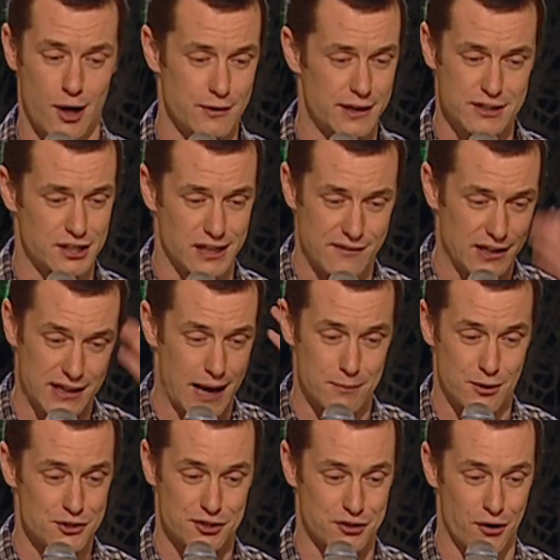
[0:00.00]
Don't need to give it that
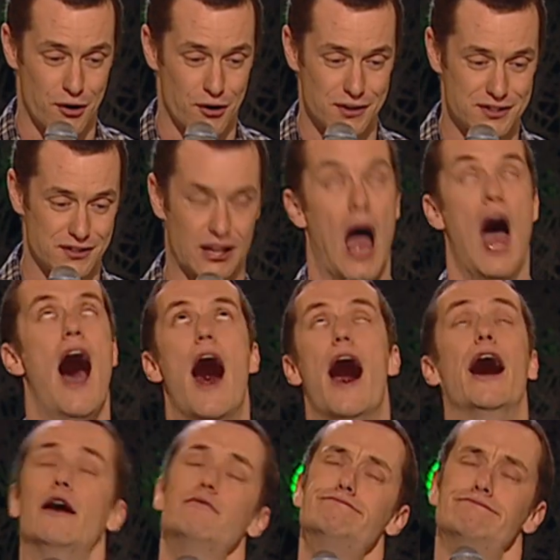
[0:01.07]
much thought. It's just like,
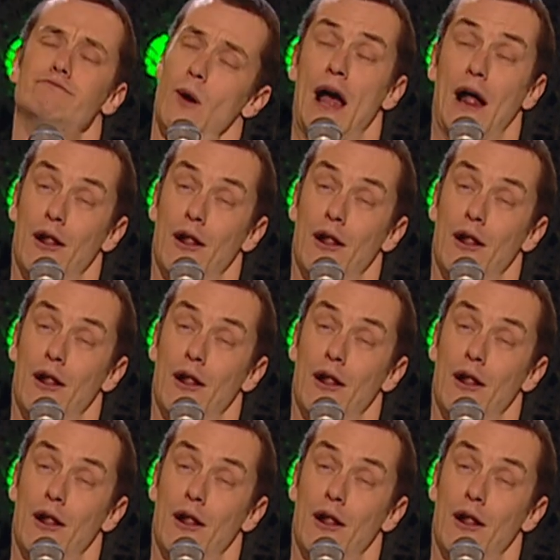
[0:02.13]
when